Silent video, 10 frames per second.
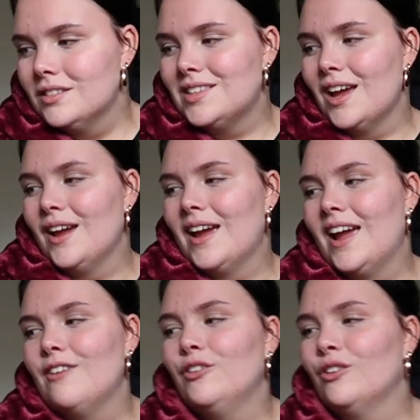So
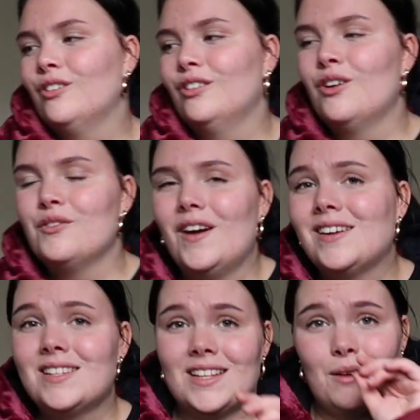if you're not
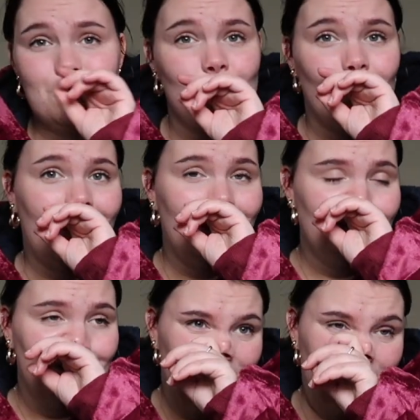fantasy, I'm
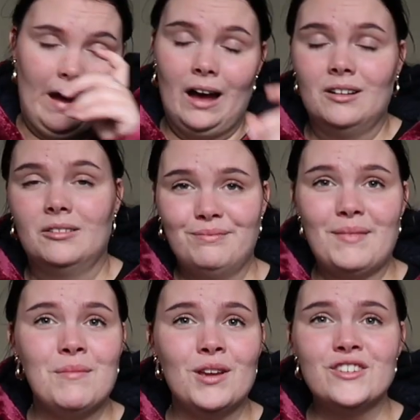sorry, but
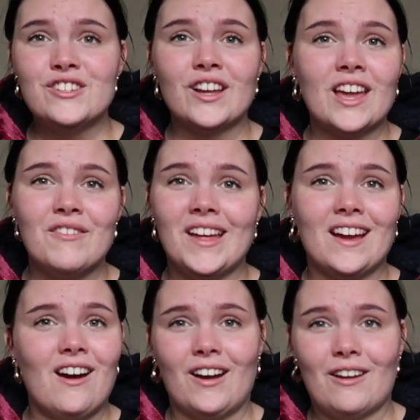maybe you should give it a
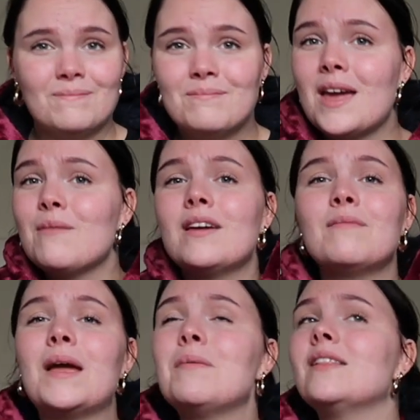go.
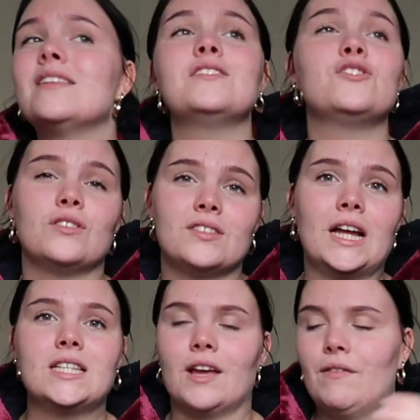Maybe this is your
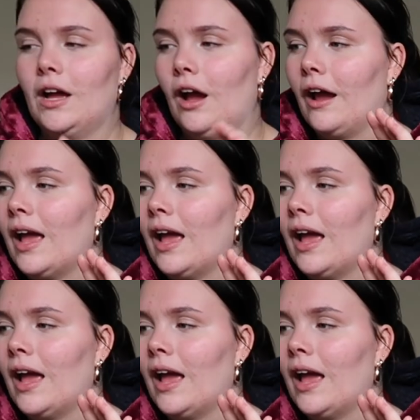sign to give it a go.